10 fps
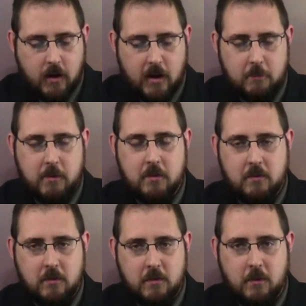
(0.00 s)

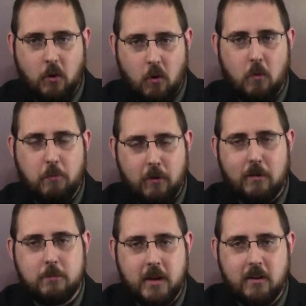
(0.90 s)
The whole
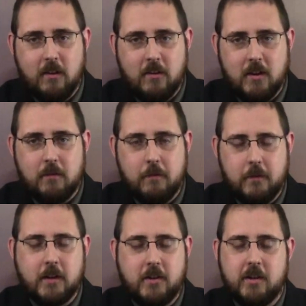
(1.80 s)
problem here is that
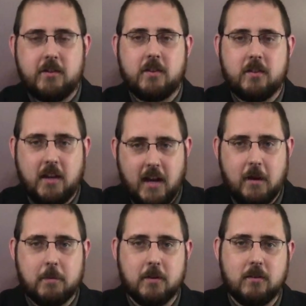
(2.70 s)
fictitious
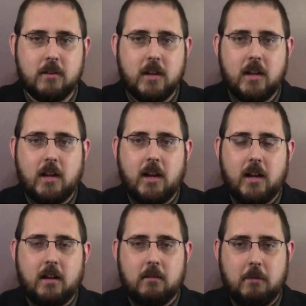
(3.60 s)
capital
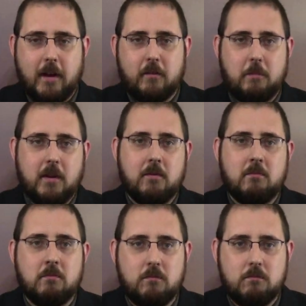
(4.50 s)
has
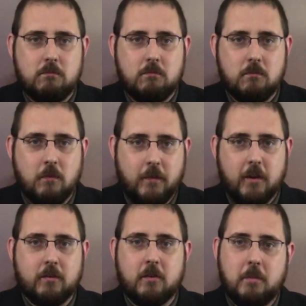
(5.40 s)
been
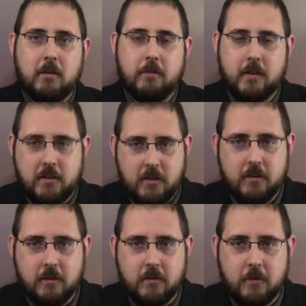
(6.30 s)
revealed to be
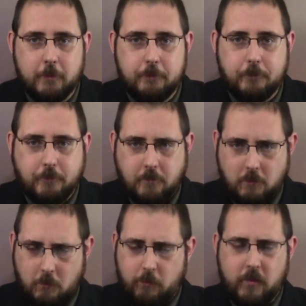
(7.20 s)
fictitious.
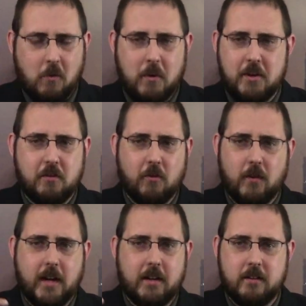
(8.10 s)
When you
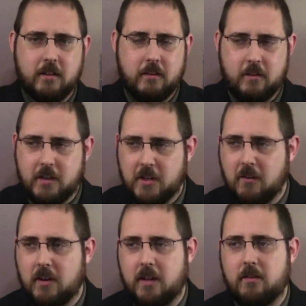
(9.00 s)
create
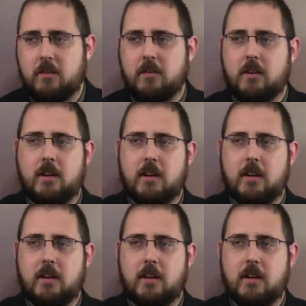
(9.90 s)
securities,